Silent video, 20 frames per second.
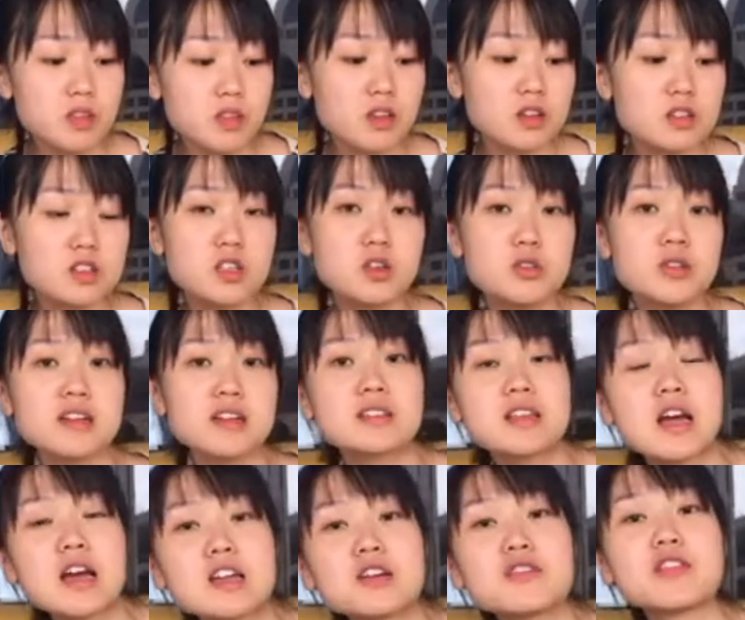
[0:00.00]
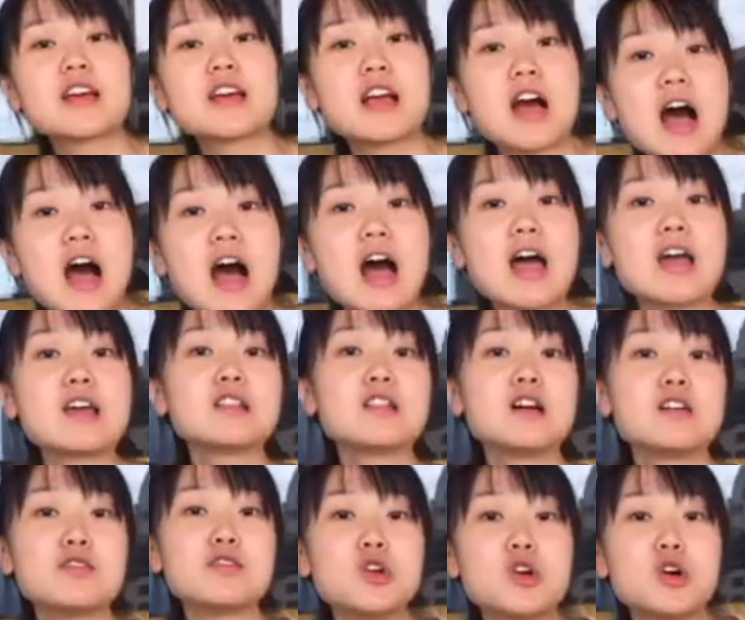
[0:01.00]
So that's kind of like a high
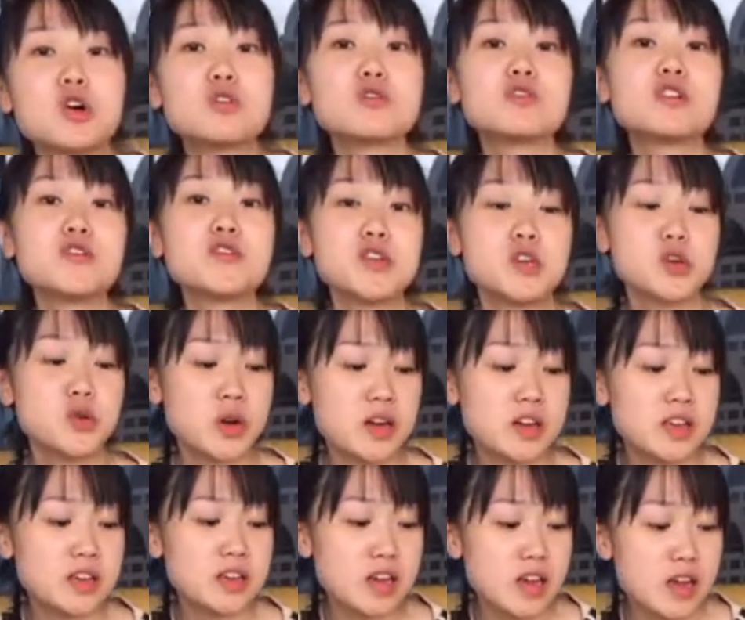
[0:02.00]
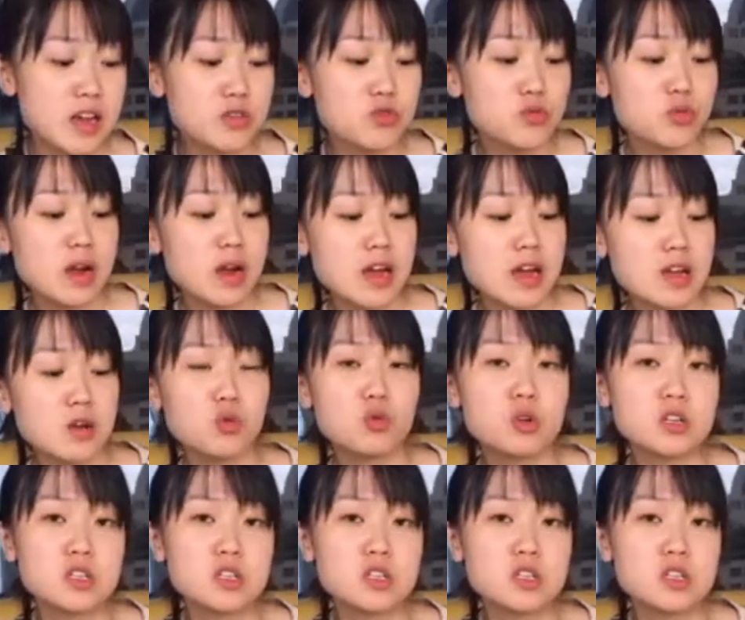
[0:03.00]
level overview again, right?